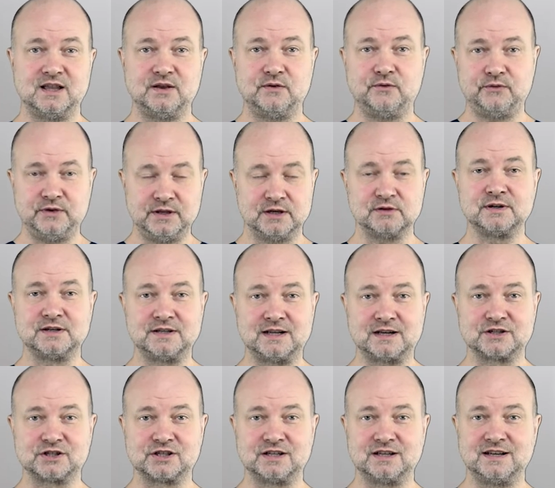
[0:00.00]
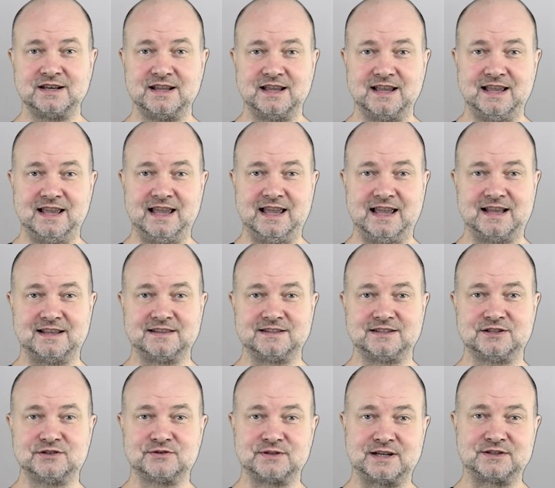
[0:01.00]
fear reduction, and
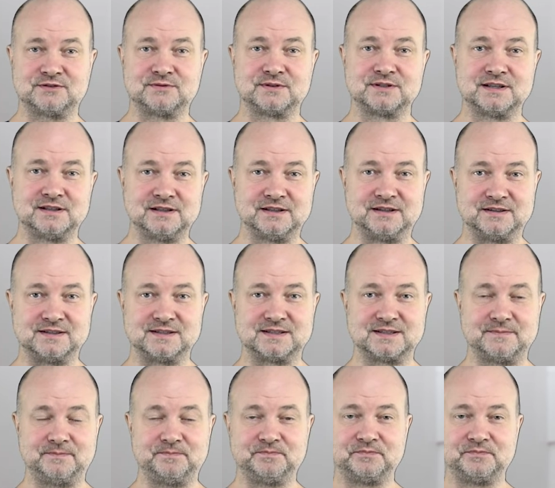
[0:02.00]
stress resilience.